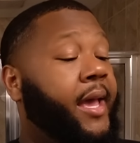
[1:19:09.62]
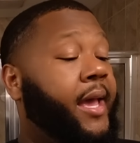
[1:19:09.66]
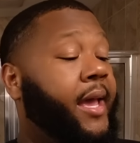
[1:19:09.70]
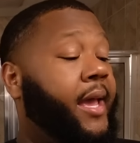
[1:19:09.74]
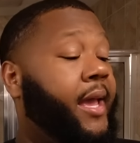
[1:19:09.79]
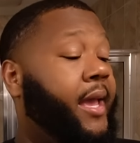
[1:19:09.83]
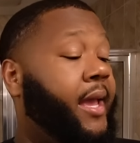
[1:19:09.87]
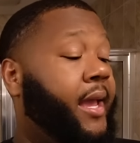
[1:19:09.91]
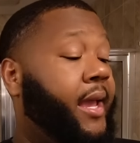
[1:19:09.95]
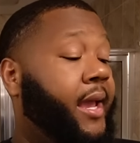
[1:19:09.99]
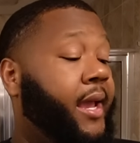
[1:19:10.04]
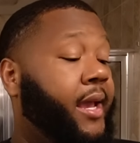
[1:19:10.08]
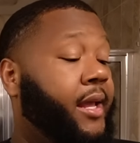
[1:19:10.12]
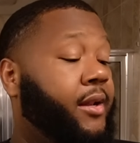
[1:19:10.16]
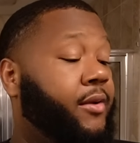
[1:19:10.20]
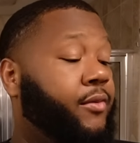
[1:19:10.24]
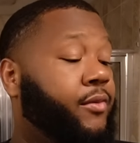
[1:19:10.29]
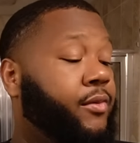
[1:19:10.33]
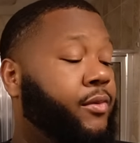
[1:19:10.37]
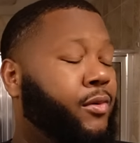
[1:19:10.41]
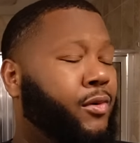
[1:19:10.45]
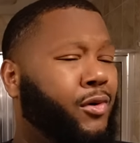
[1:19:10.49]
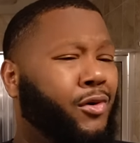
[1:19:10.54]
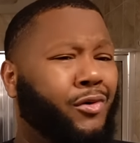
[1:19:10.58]

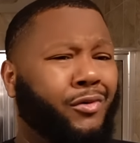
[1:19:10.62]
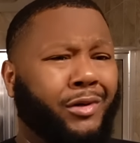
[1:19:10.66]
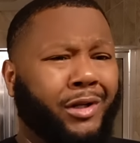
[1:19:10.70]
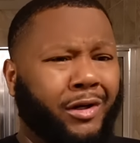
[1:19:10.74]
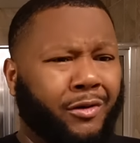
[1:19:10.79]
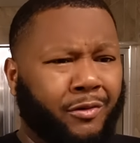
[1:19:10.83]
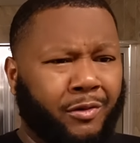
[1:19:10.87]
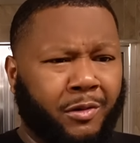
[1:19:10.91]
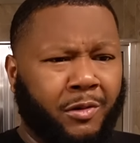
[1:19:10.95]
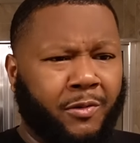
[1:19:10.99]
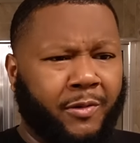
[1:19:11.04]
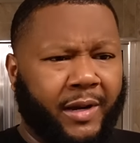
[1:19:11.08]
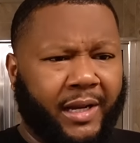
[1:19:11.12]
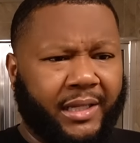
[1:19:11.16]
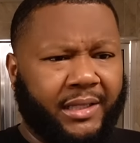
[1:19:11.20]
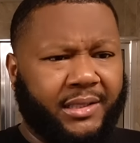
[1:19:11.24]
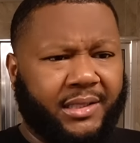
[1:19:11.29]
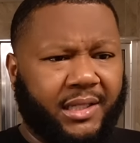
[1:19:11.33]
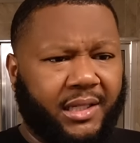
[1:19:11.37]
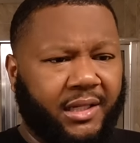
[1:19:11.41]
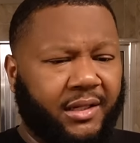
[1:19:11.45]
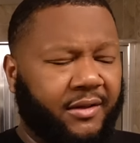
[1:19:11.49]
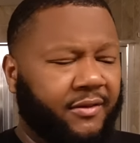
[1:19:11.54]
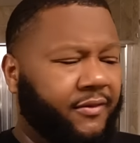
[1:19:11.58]
And who don't want white
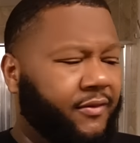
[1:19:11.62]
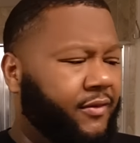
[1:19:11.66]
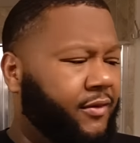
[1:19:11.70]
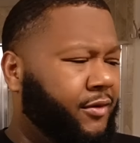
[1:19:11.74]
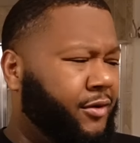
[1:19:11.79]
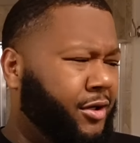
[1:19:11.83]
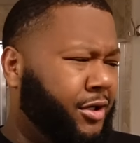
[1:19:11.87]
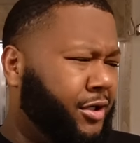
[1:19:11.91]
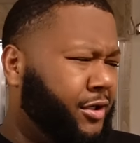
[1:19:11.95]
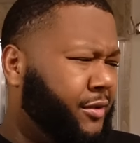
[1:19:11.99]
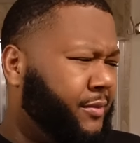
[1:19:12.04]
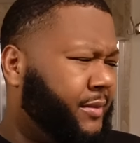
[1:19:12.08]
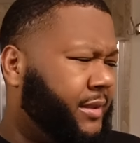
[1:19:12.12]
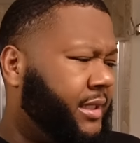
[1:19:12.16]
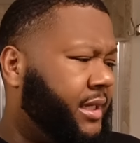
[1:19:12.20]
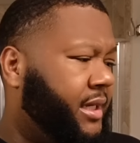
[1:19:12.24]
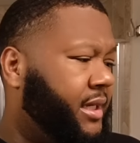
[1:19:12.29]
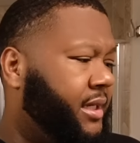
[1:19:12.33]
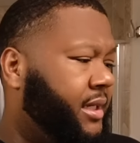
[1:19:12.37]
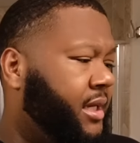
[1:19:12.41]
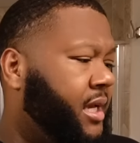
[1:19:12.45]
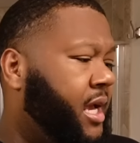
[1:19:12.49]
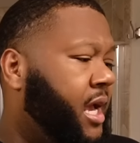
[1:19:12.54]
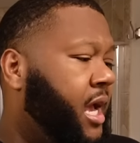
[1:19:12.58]
teeth? You know what I'm
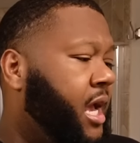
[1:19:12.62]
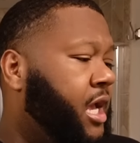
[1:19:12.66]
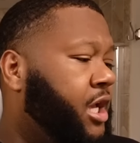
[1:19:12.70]
saying?